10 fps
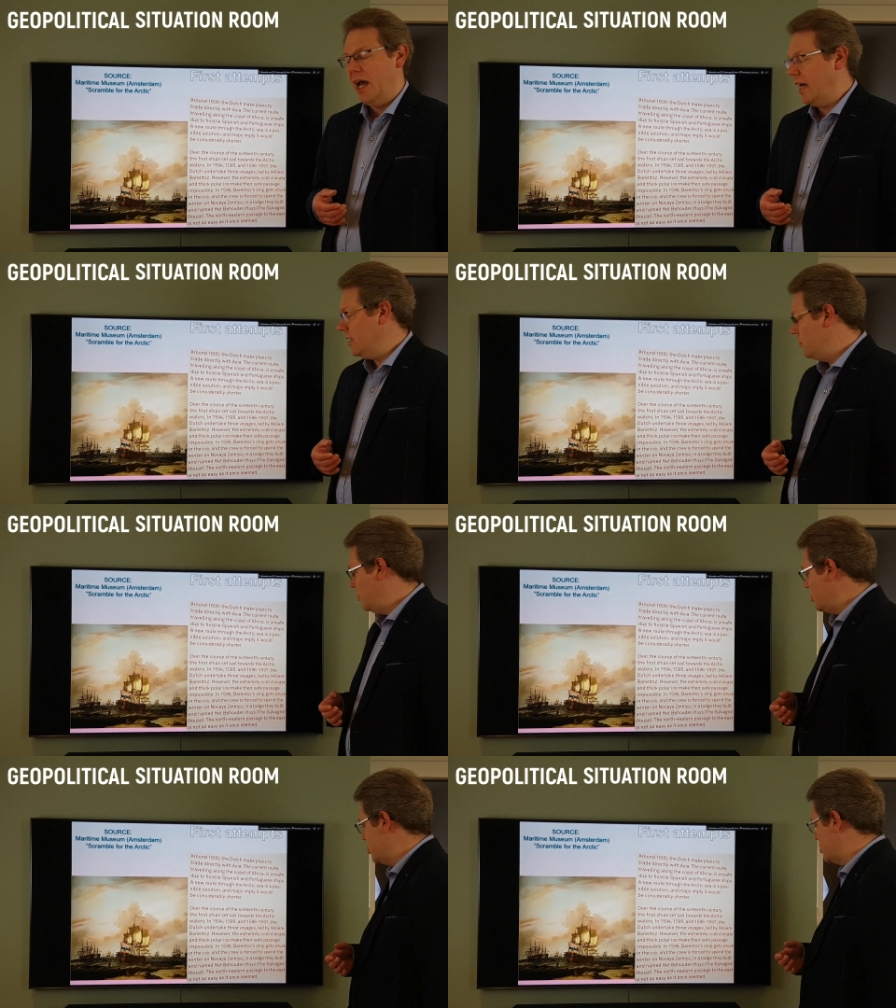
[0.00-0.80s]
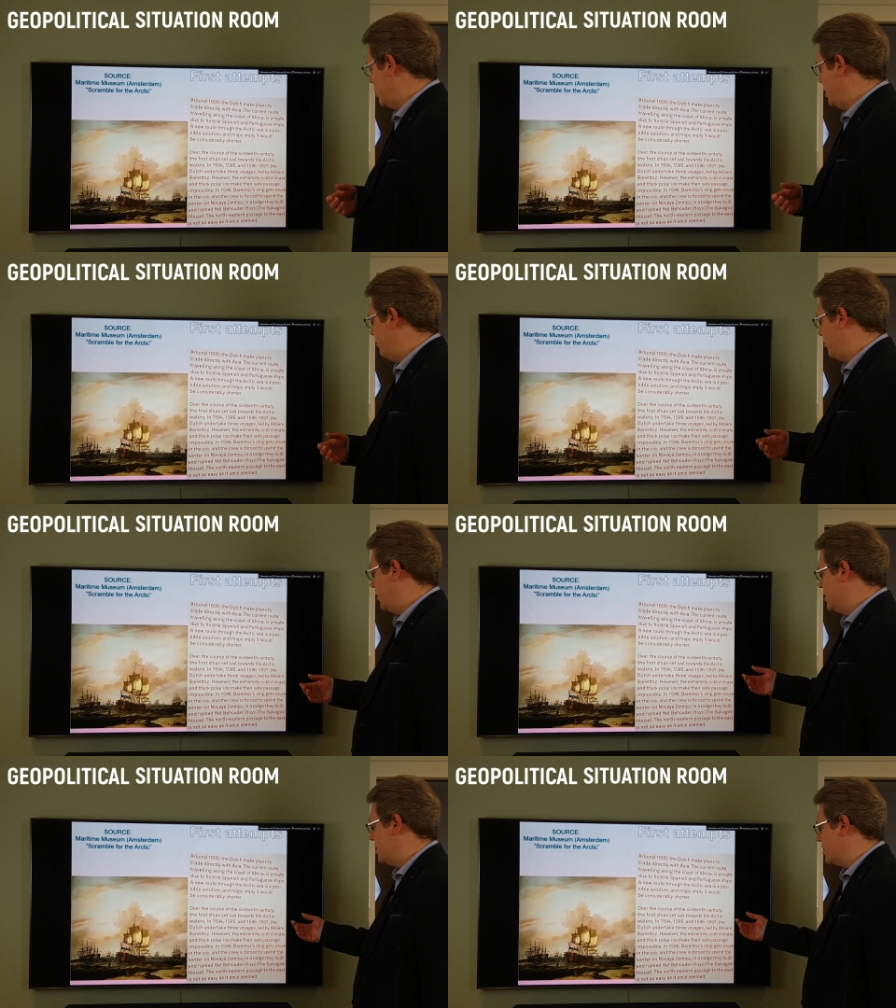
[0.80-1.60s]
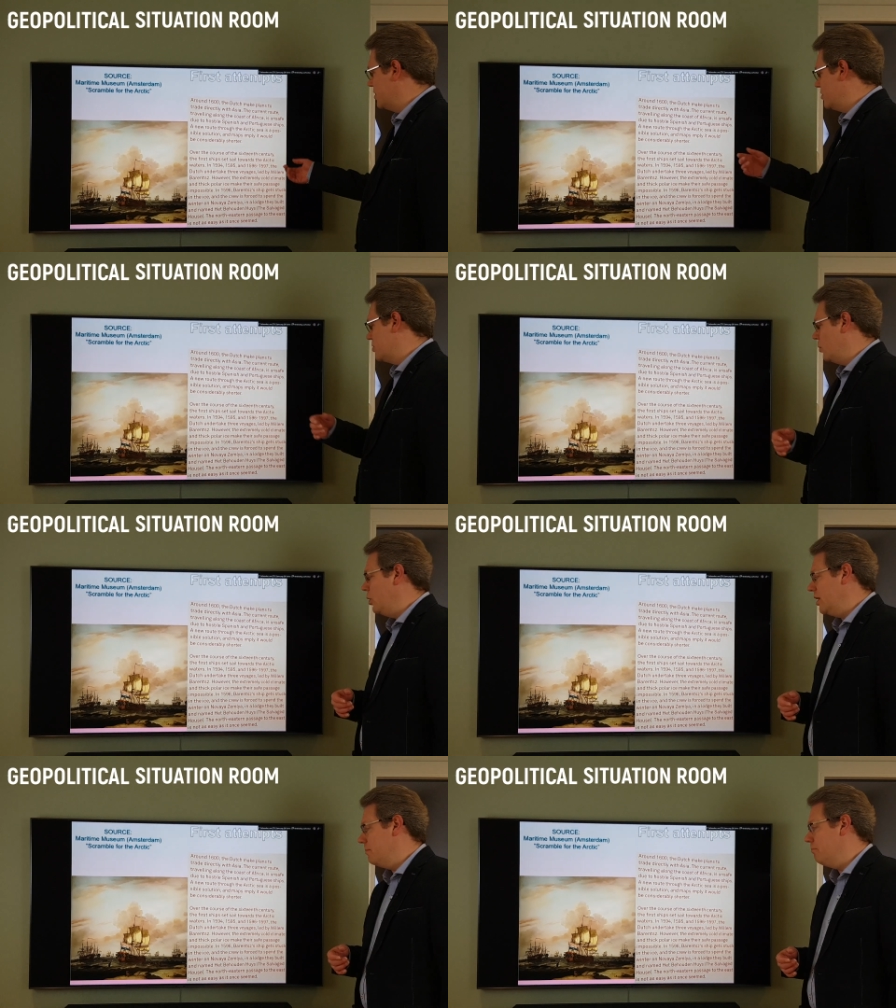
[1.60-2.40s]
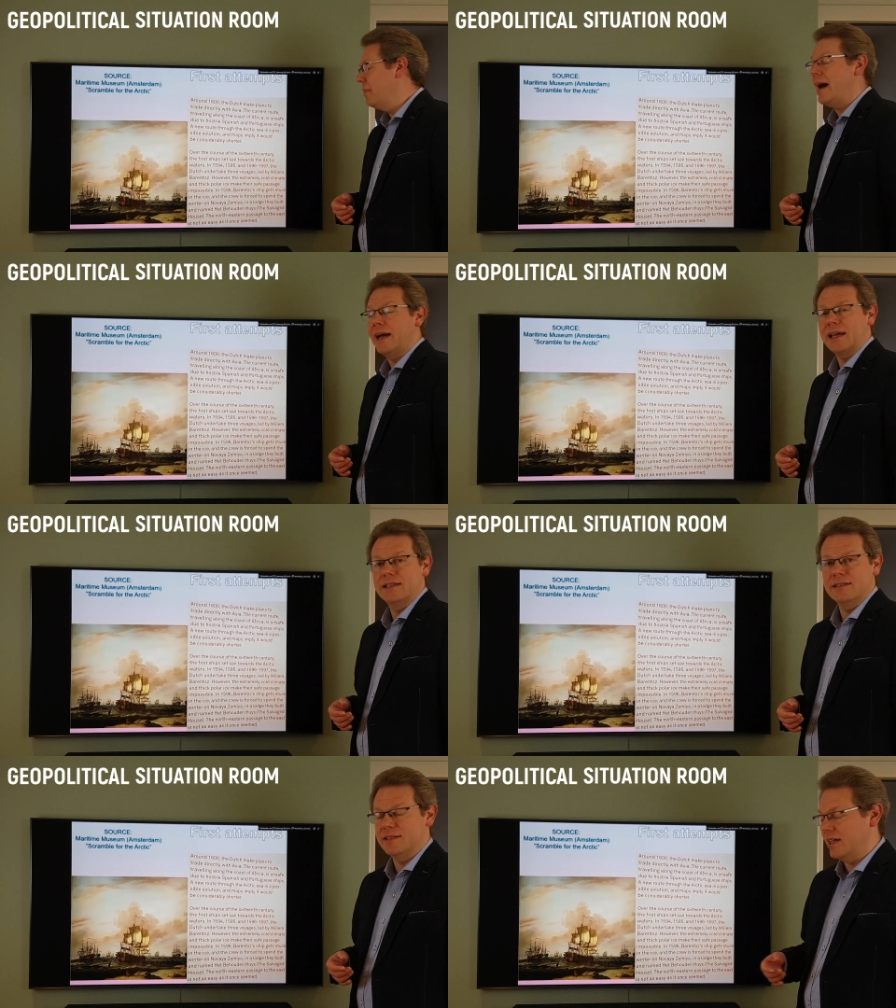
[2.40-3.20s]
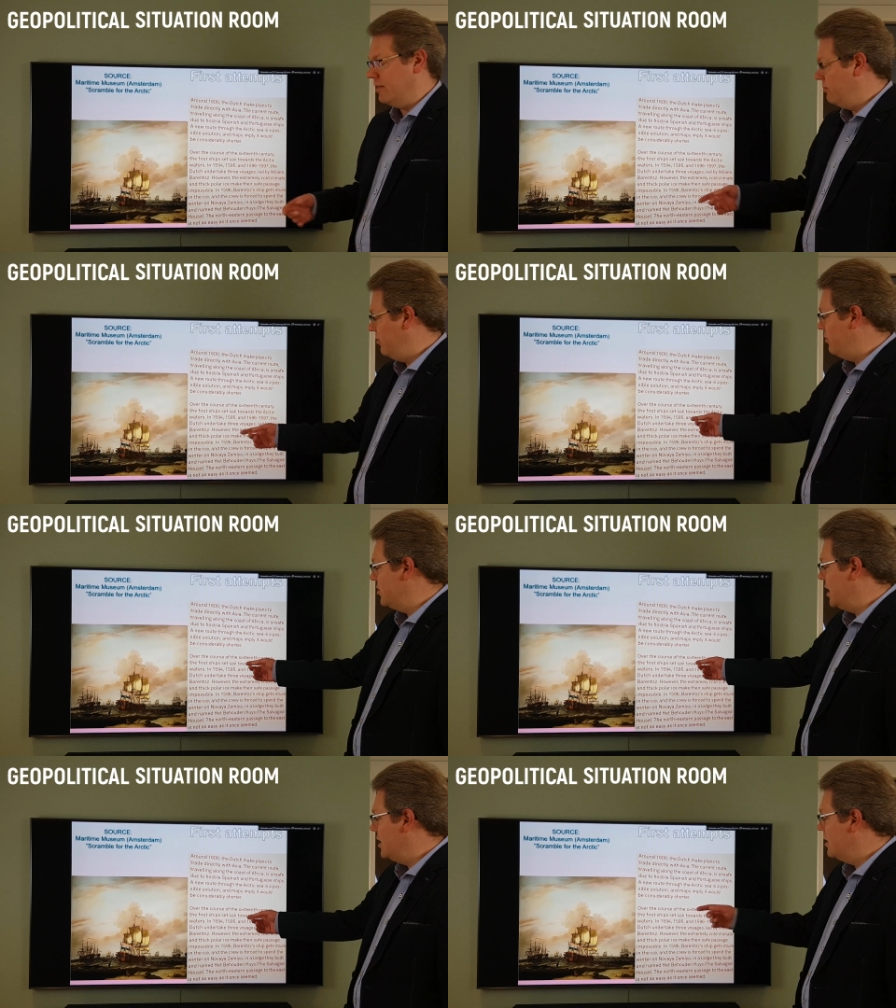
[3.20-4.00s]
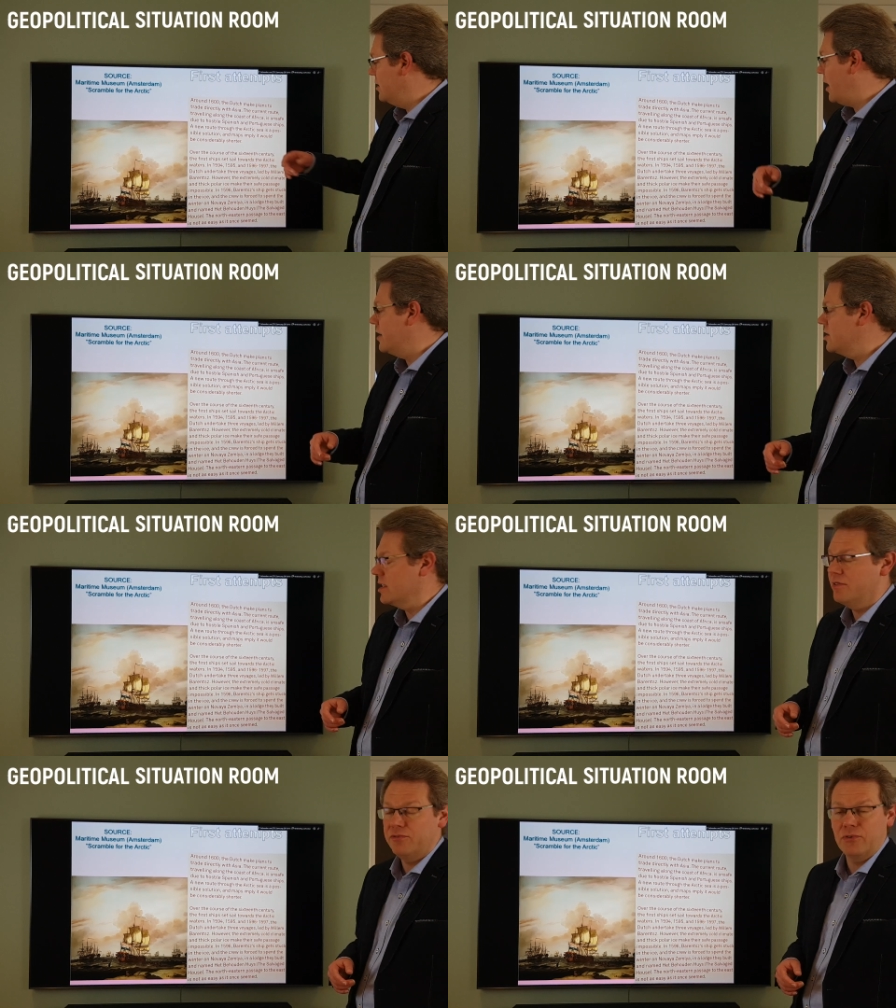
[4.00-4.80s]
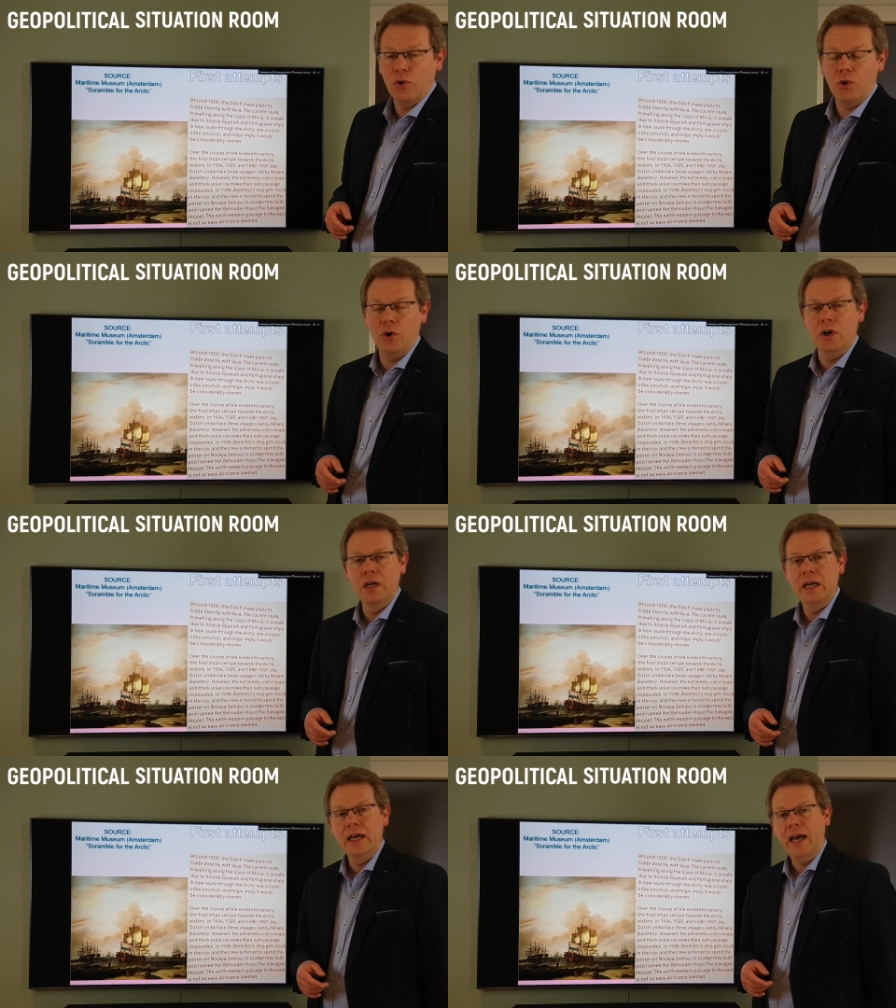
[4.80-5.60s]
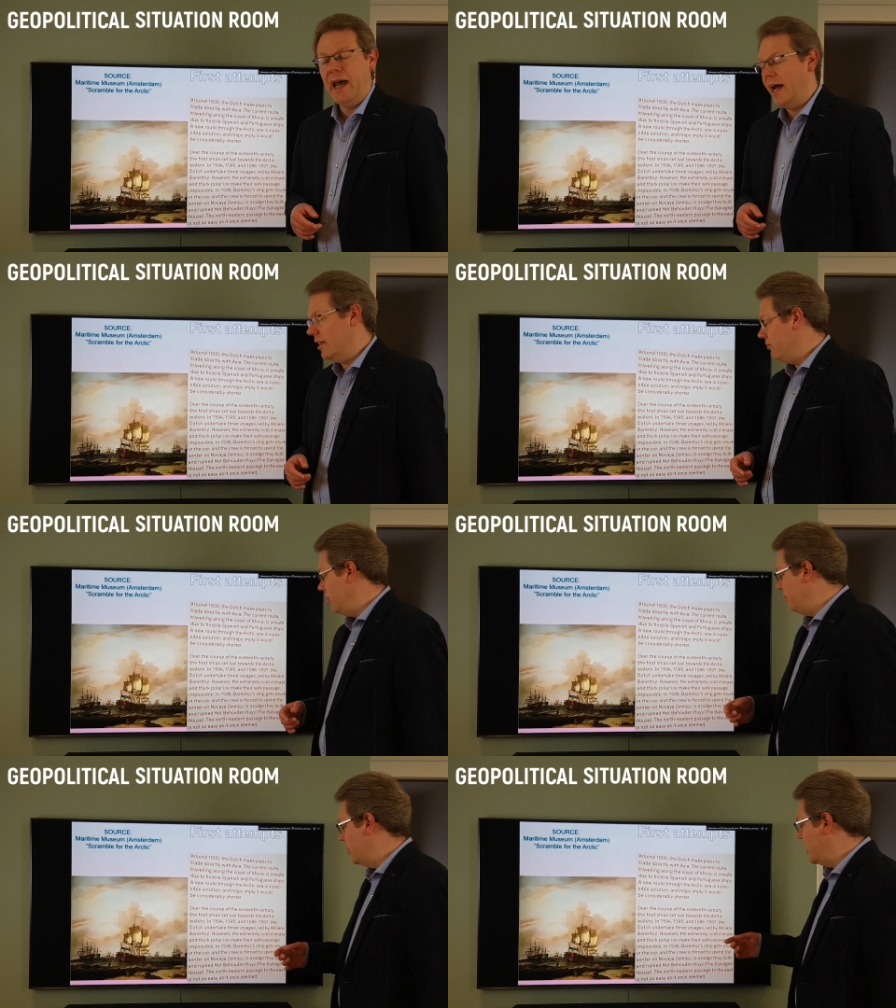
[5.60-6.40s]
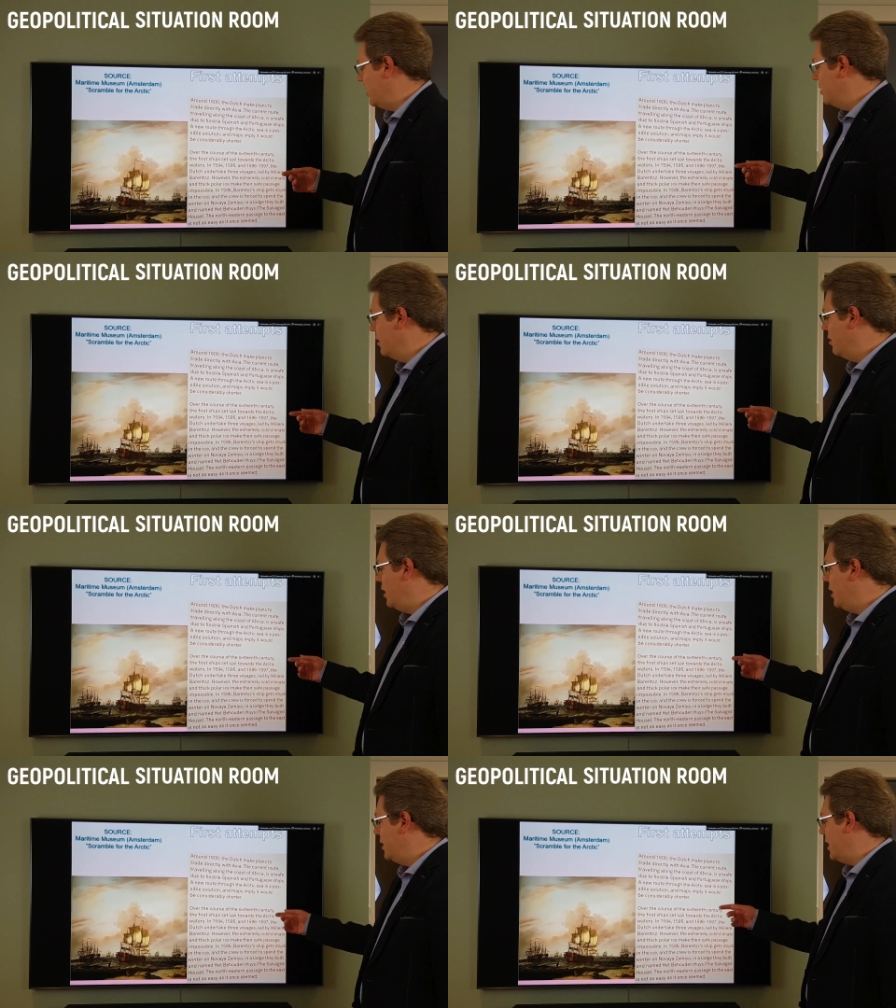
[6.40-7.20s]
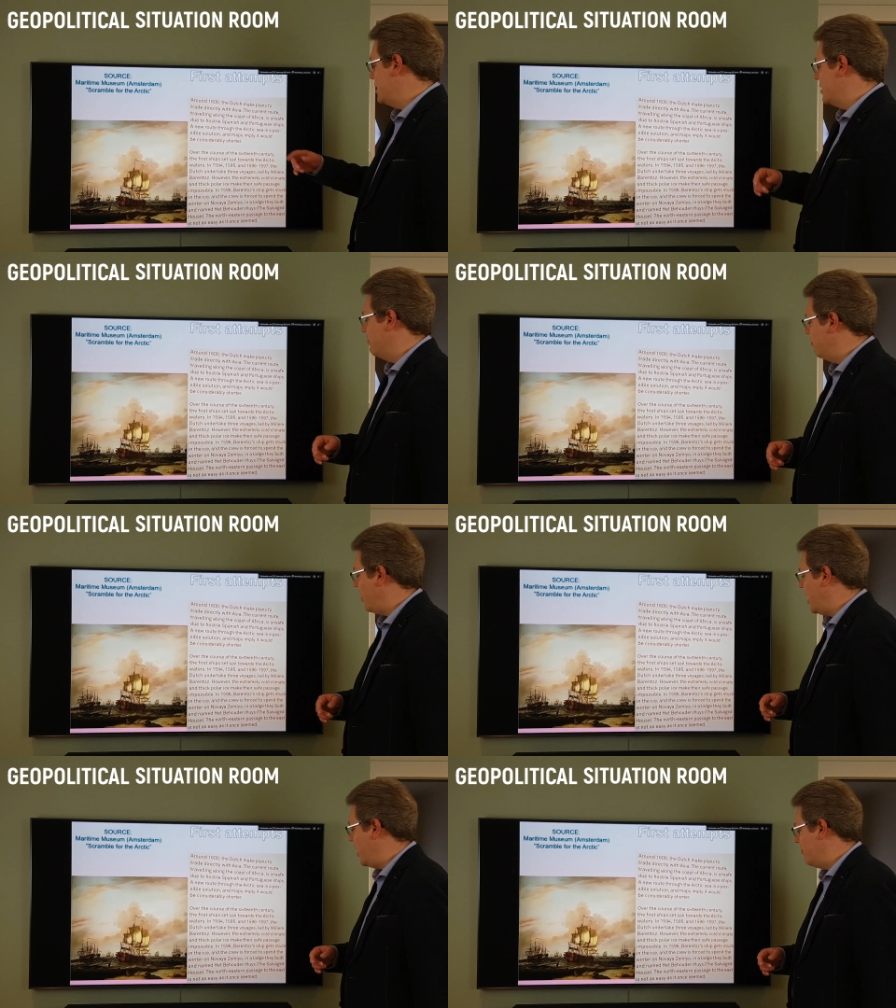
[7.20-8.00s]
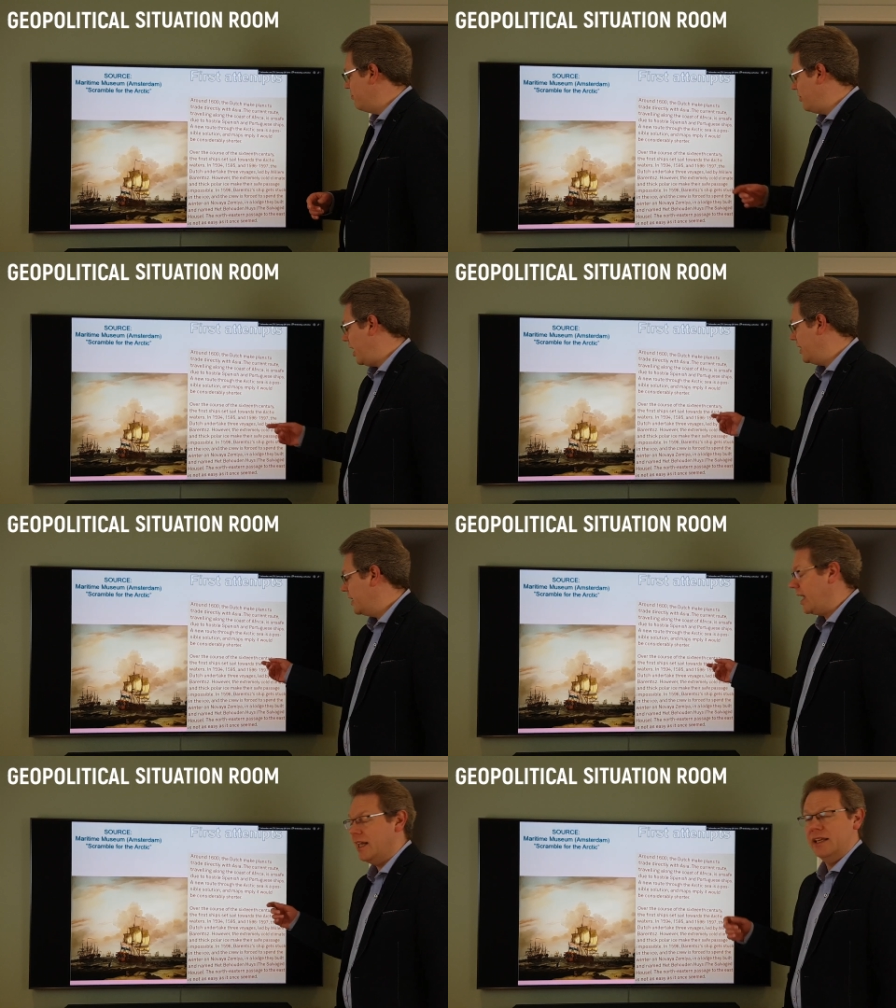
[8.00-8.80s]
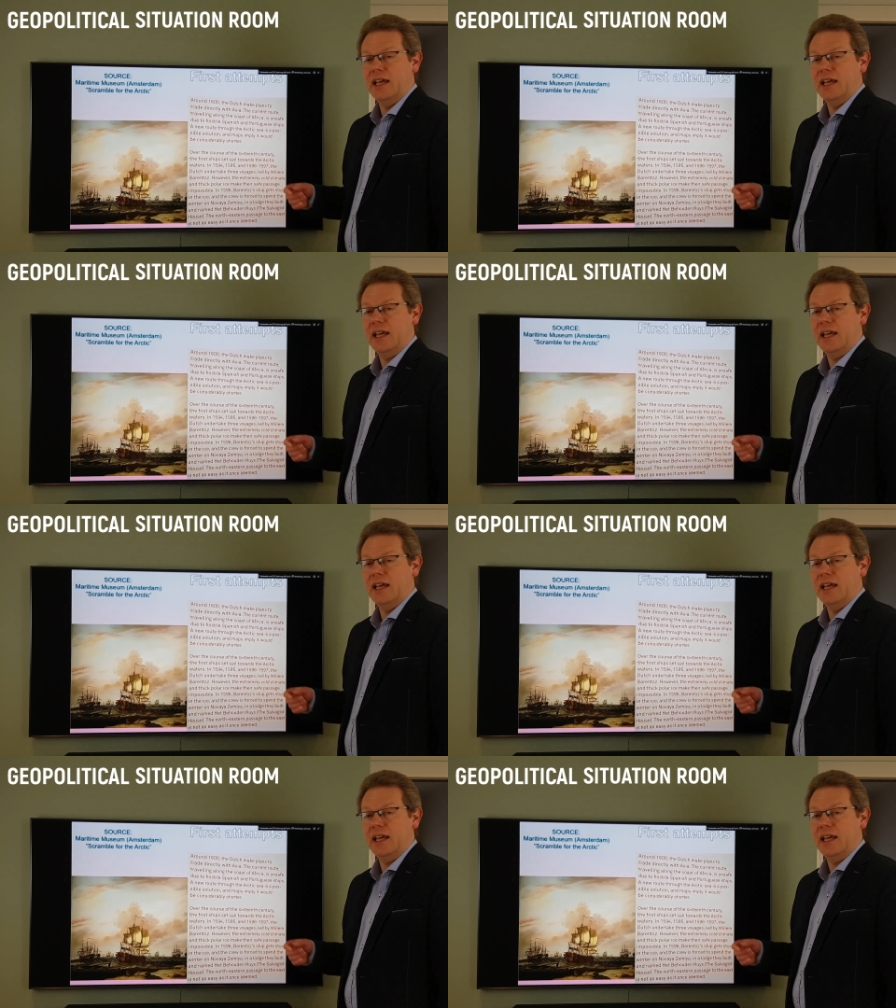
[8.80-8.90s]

And it was, for instance, Willem Barents in 1594 and 1595 and again